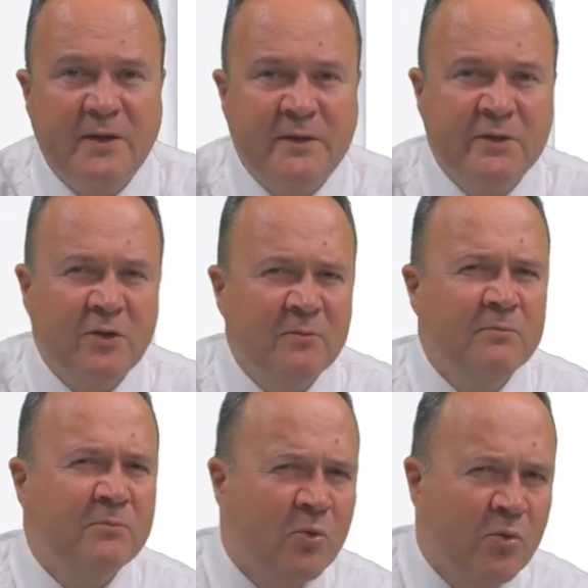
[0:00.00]
It's not
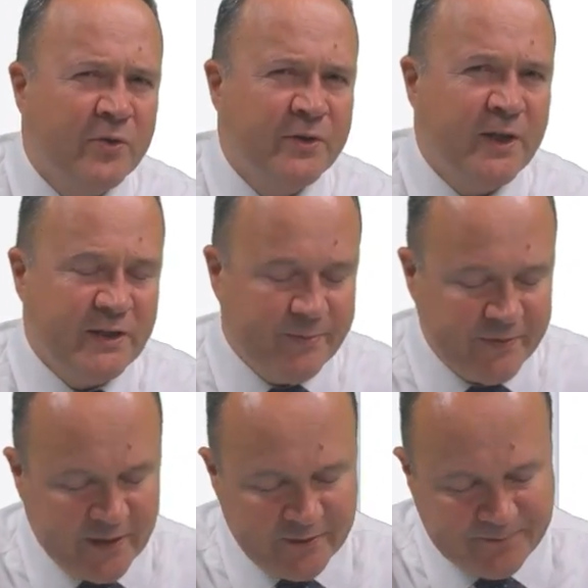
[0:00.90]
more than
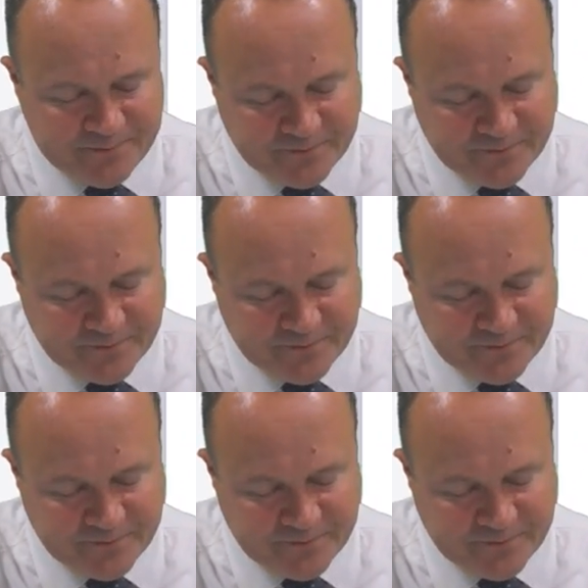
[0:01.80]
90%.